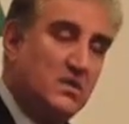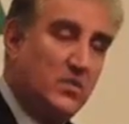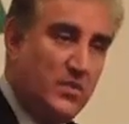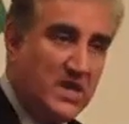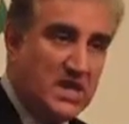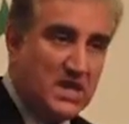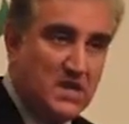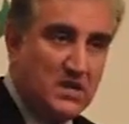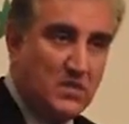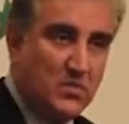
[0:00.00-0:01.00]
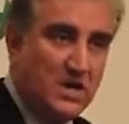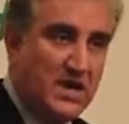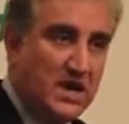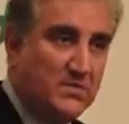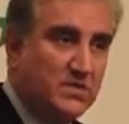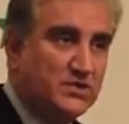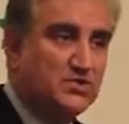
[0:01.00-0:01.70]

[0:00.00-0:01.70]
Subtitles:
we were able to